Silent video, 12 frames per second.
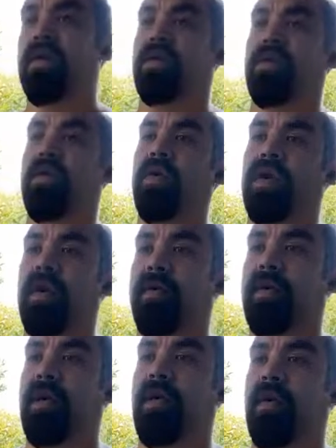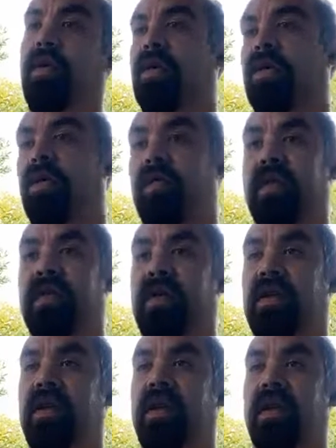Just a quick update on the Olympics
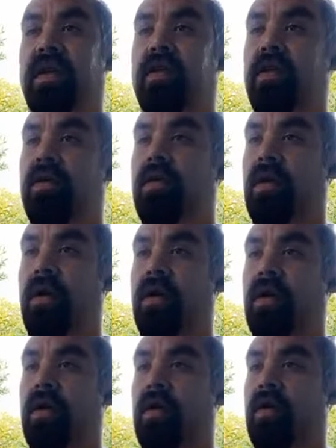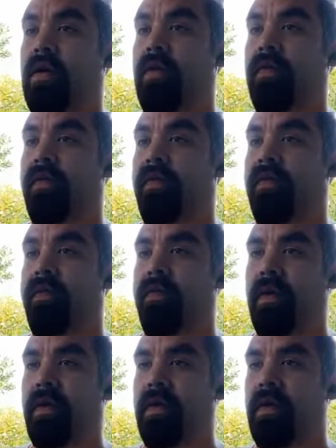again.
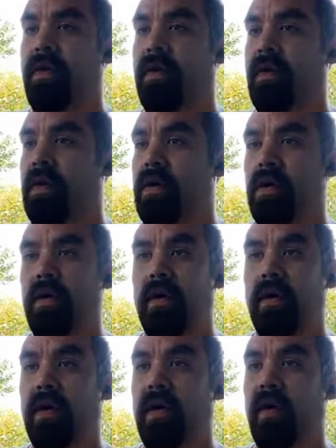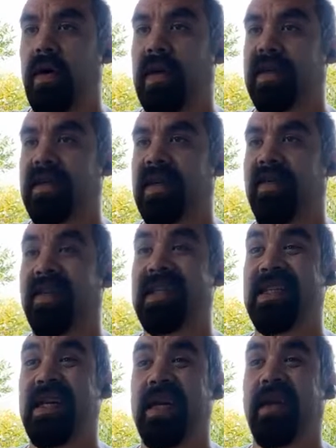For the U.S.,
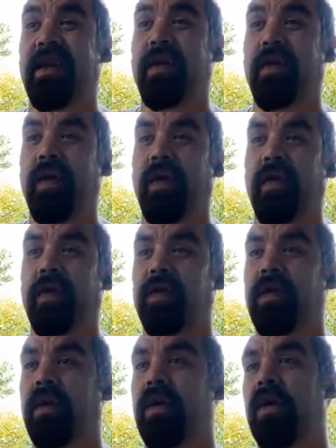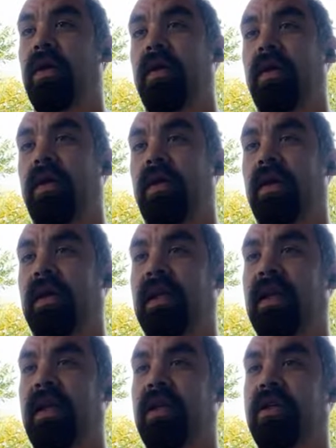17-year-old
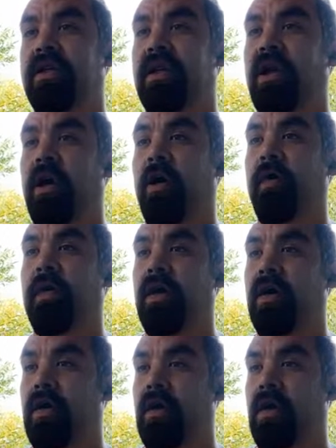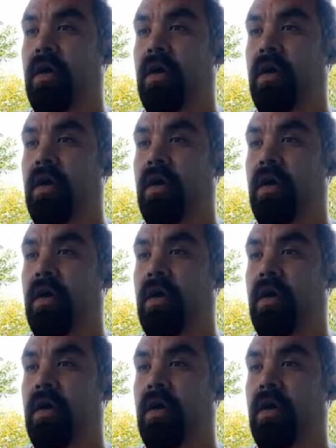Lydia Jacoby